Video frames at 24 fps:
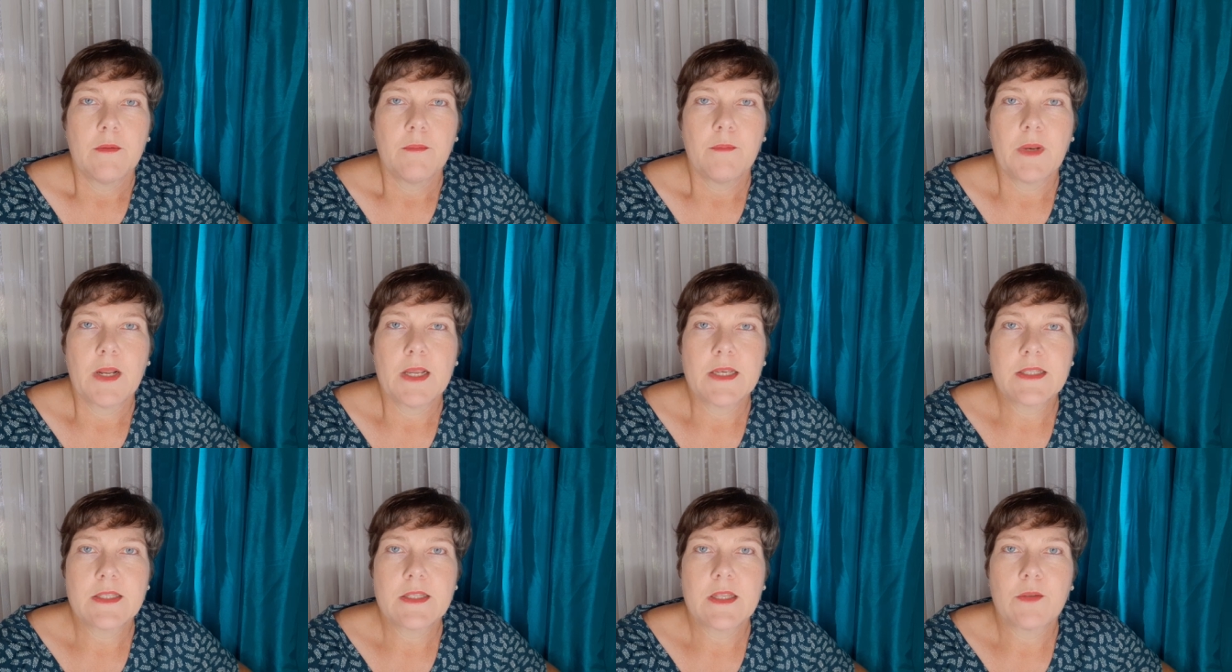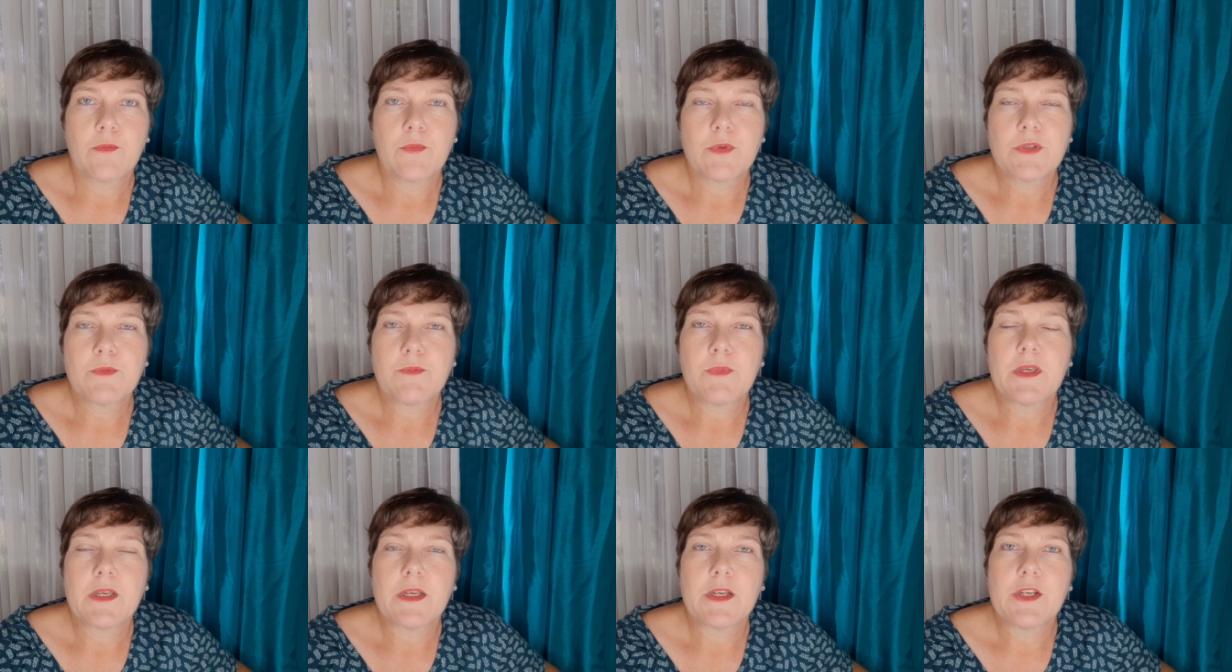place that was
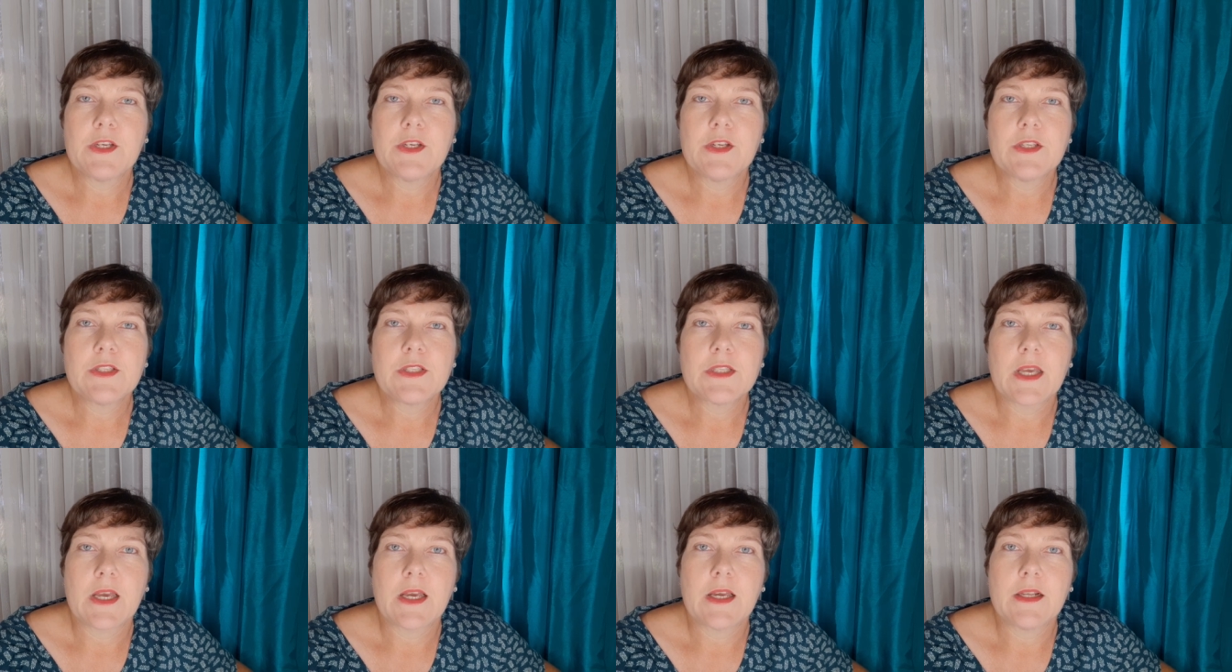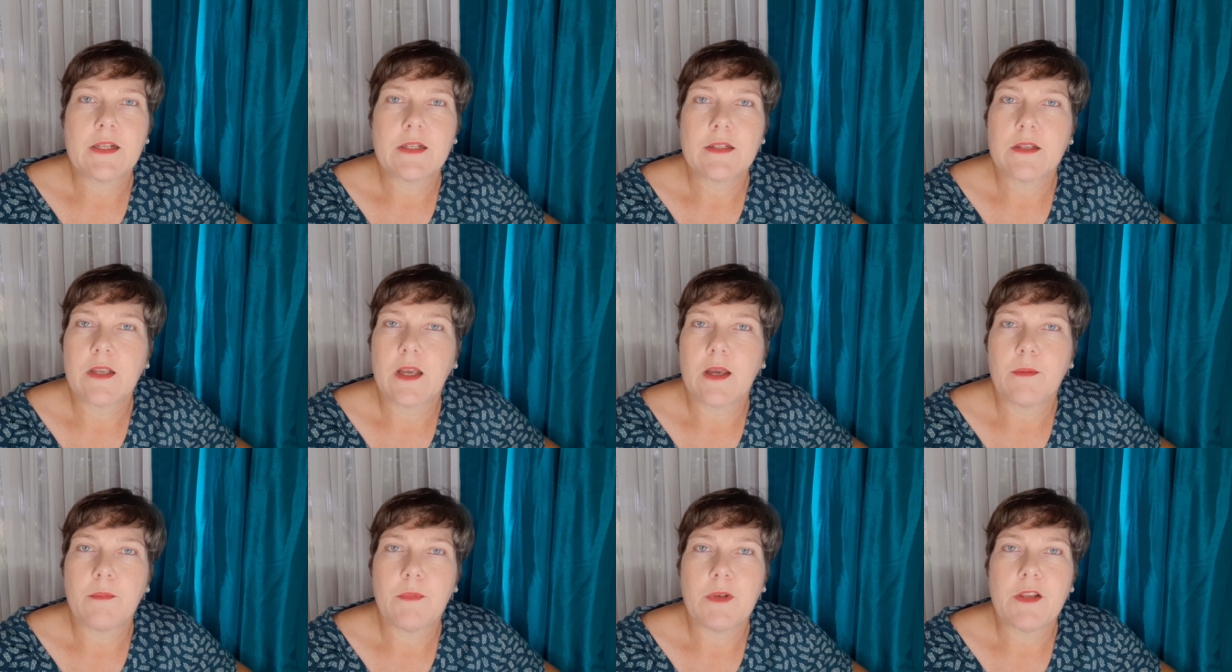being hurt, and
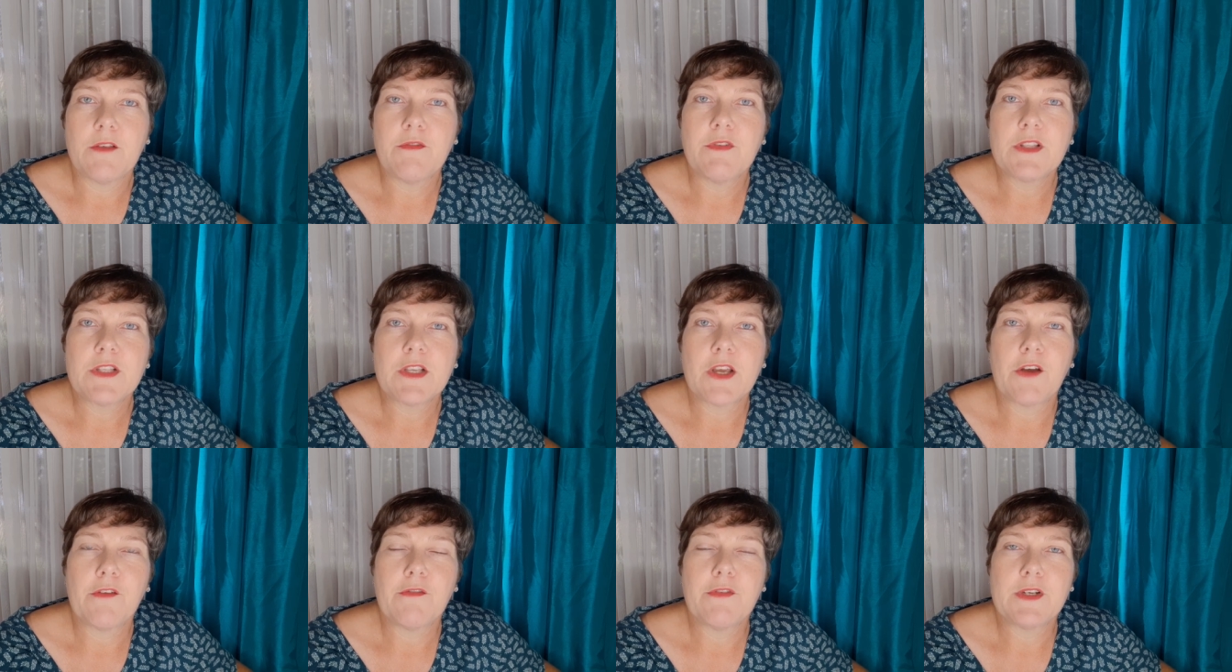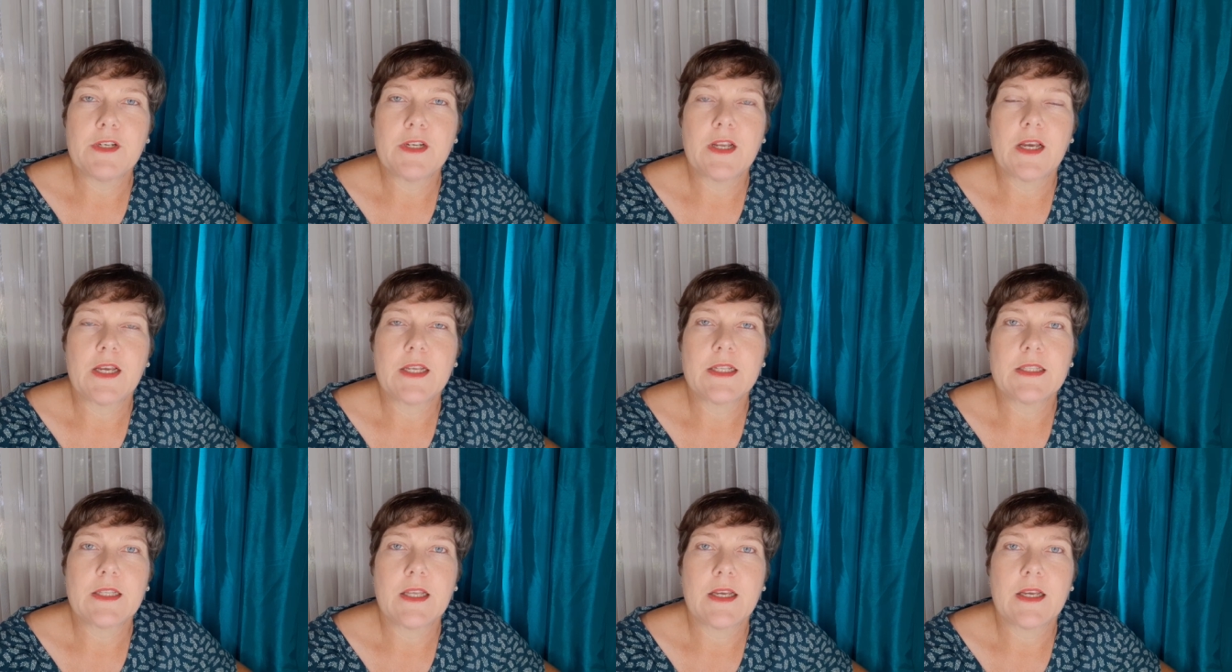leave it overnight,